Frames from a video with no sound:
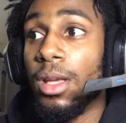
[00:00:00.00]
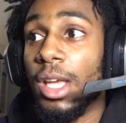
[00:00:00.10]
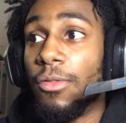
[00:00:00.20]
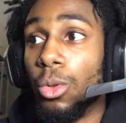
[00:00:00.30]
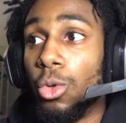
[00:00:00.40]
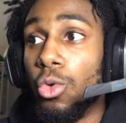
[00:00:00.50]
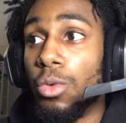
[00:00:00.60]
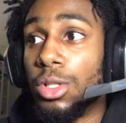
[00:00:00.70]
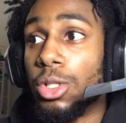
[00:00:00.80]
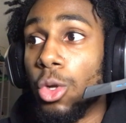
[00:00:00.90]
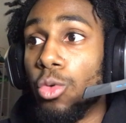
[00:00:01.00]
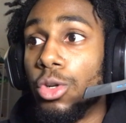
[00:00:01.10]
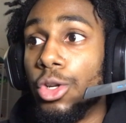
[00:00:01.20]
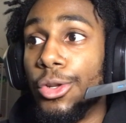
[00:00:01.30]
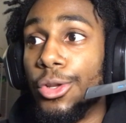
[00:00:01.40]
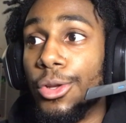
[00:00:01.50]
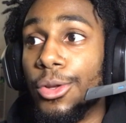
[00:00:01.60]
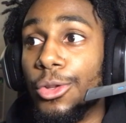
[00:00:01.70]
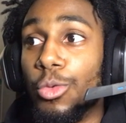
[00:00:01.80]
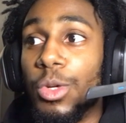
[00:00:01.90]
If the loot was so good,
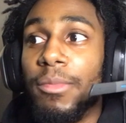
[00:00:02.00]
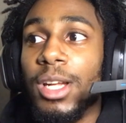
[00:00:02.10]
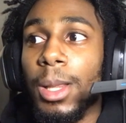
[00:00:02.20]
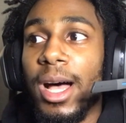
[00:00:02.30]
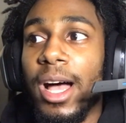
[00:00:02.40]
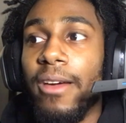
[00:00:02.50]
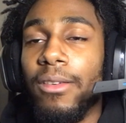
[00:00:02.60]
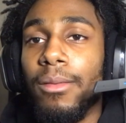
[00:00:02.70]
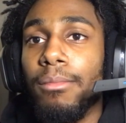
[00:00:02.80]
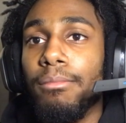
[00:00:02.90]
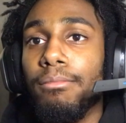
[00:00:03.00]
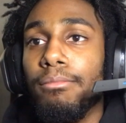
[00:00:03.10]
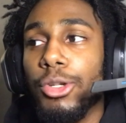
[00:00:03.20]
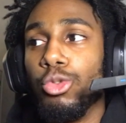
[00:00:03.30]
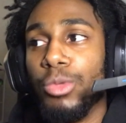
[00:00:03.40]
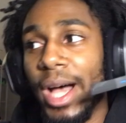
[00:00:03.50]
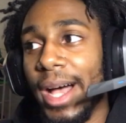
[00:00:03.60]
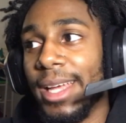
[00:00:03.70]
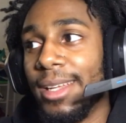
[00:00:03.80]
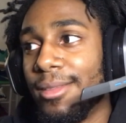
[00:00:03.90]
you would have been alive. but you
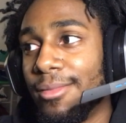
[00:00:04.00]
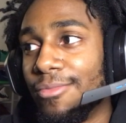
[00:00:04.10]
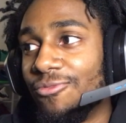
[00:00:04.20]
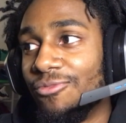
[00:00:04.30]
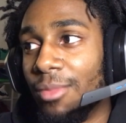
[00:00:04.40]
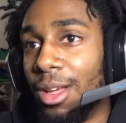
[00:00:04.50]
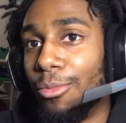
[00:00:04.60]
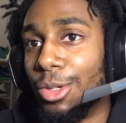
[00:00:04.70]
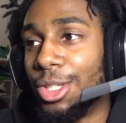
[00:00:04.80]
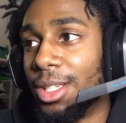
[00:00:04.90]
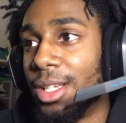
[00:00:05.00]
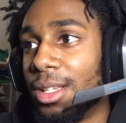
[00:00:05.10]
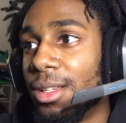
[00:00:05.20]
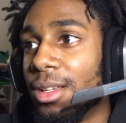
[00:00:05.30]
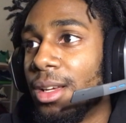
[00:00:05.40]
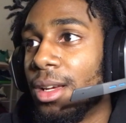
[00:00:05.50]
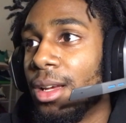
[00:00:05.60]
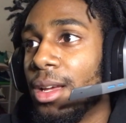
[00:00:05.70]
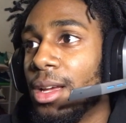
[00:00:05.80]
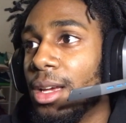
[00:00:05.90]
died, and which he did.
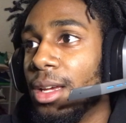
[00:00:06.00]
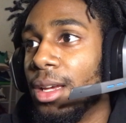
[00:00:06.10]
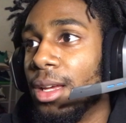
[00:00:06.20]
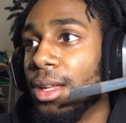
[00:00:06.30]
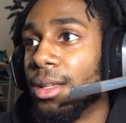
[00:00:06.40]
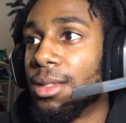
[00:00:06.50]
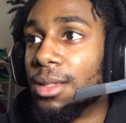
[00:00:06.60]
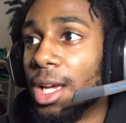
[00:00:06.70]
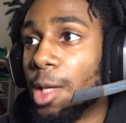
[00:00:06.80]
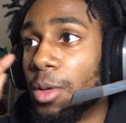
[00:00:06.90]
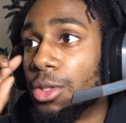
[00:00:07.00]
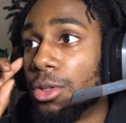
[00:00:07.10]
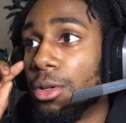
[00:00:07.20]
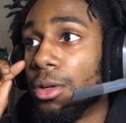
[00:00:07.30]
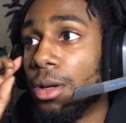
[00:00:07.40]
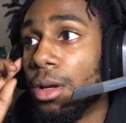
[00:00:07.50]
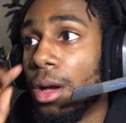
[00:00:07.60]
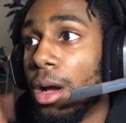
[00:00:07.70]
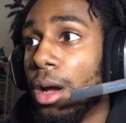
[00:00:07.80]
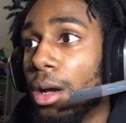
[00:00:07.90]
And it's the next picture.
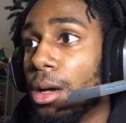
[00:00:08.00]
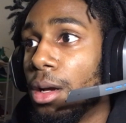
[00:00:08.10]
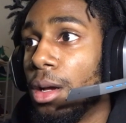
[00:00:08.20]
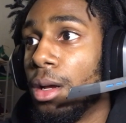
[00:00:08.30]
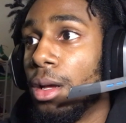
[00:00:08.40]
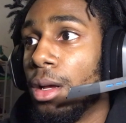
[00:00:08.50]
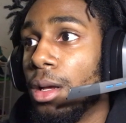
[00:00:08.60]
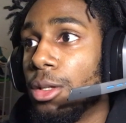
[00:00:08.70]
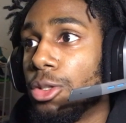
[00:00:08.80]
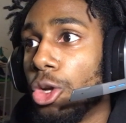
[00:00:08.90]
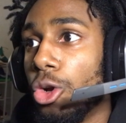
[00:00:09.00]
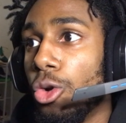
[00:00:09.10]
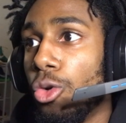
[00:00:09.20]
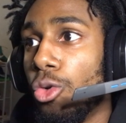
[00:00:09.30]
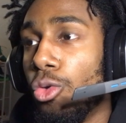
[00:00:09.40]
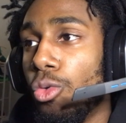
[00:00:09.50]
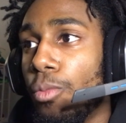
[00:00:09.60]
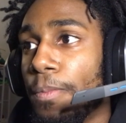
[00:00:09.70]
So